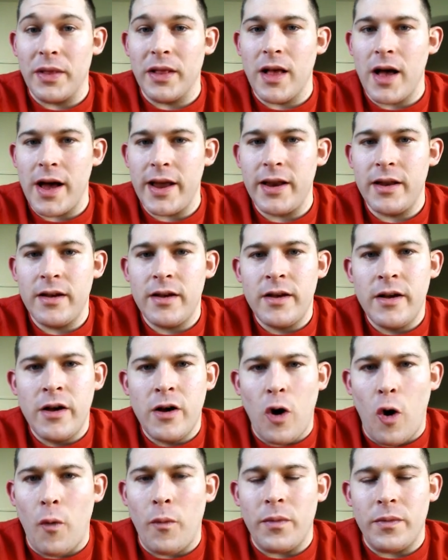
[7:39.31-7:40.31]
Open with
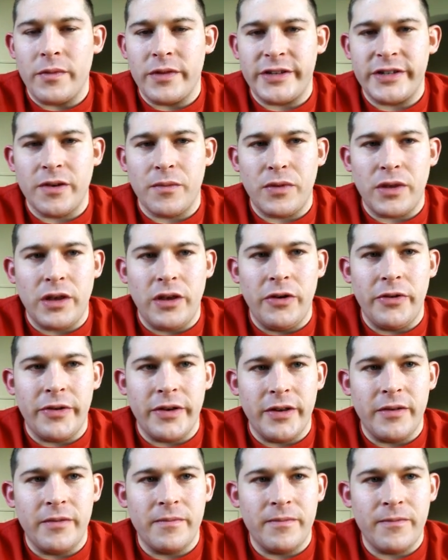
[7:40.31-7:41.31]
something you can for
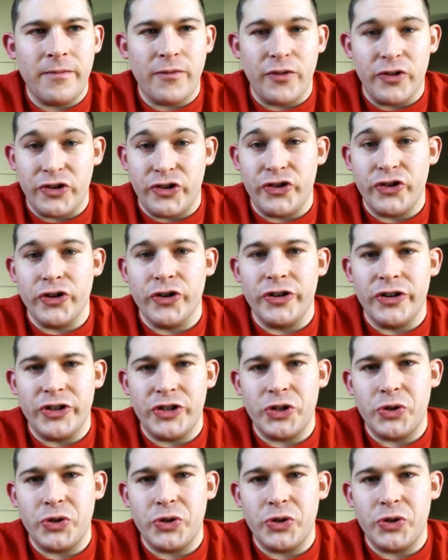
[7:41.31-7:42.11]
sure destroy.